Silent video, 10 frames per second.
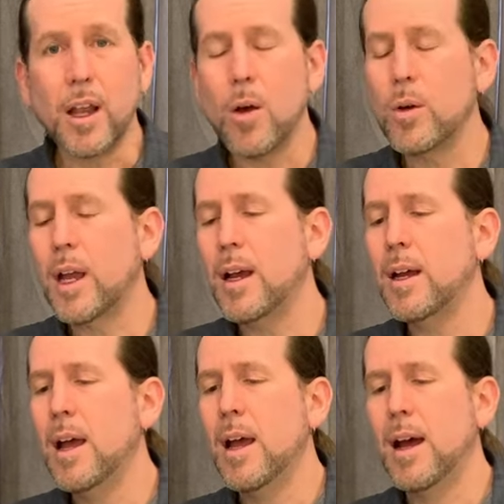
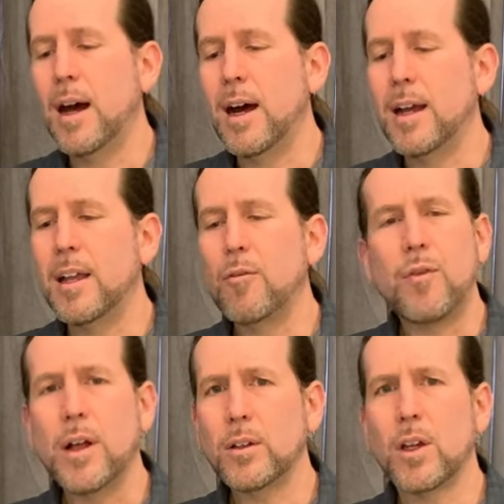yoga. It
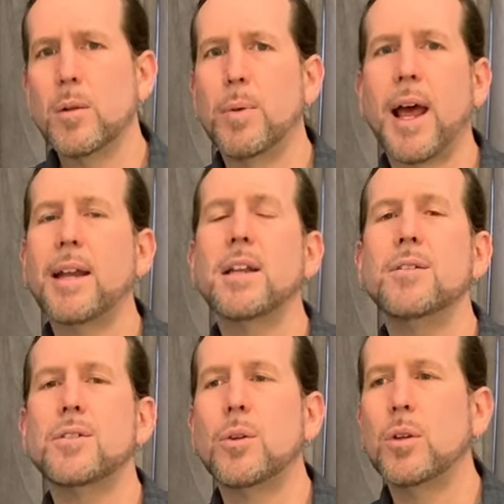felt good, but I
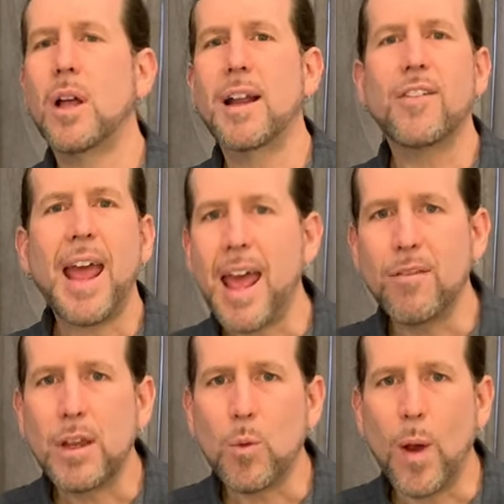didn't do a lot of
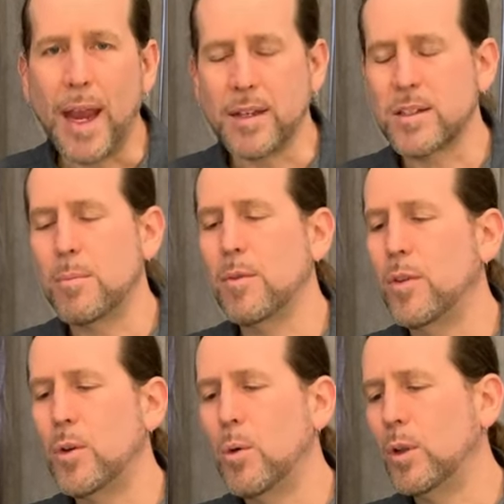heavy weight. Some of
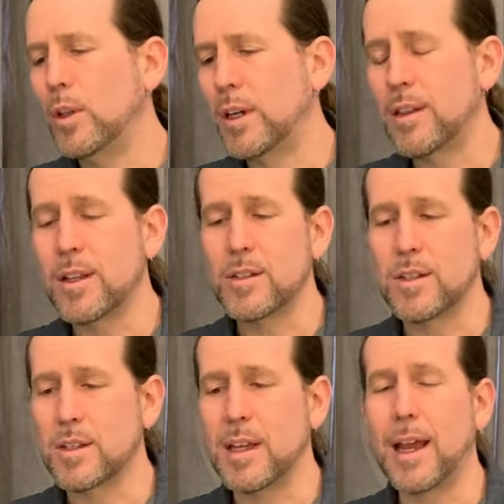you will look at this
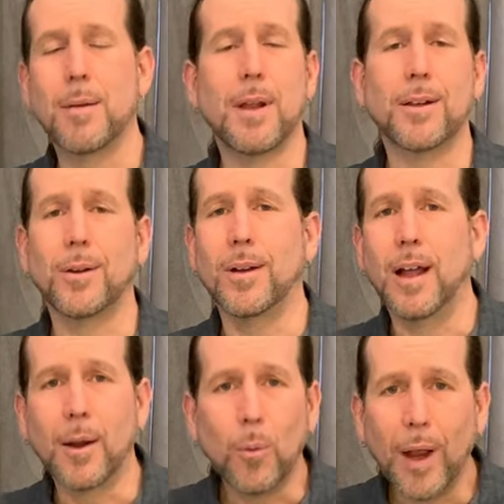and say, I'm not doing a
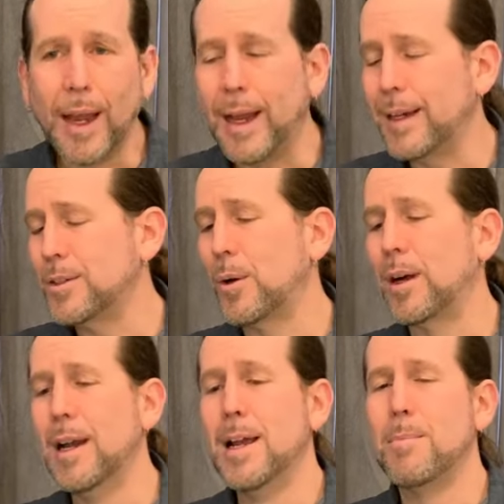lot of weight,
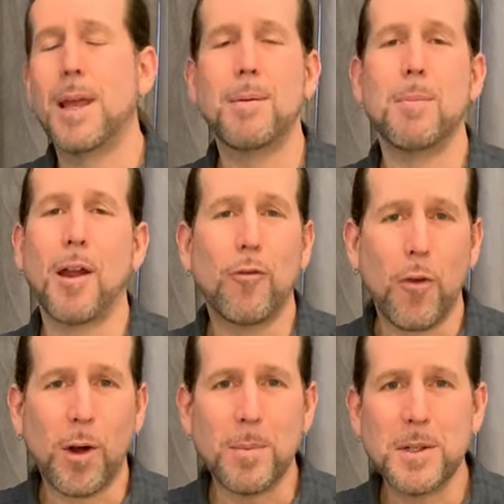or maybe my
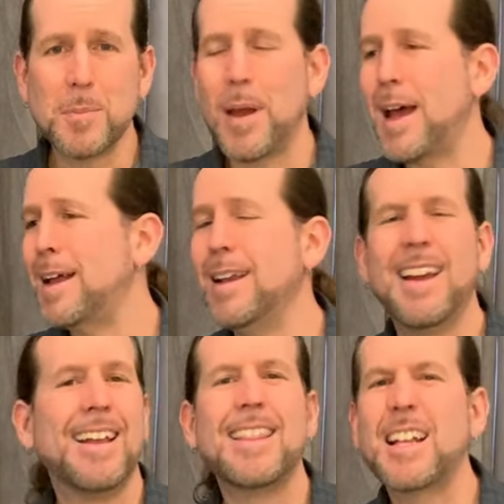form is bad.
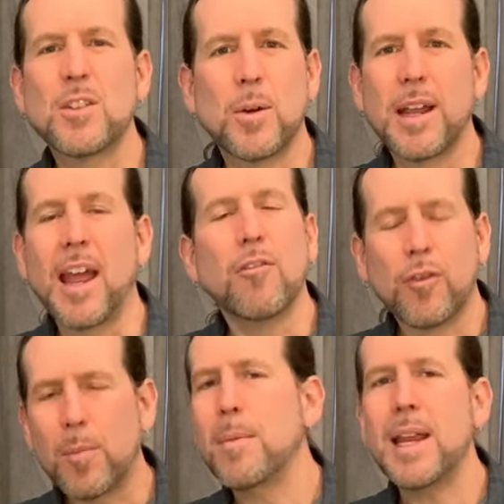That's okay.
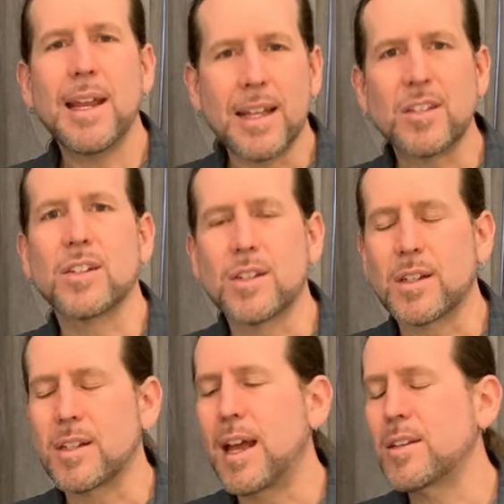For me, it's a
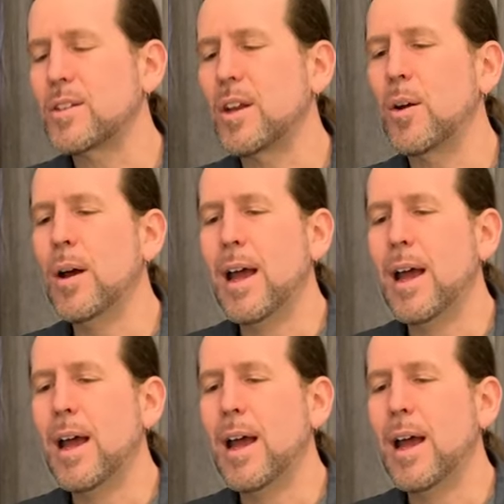success, so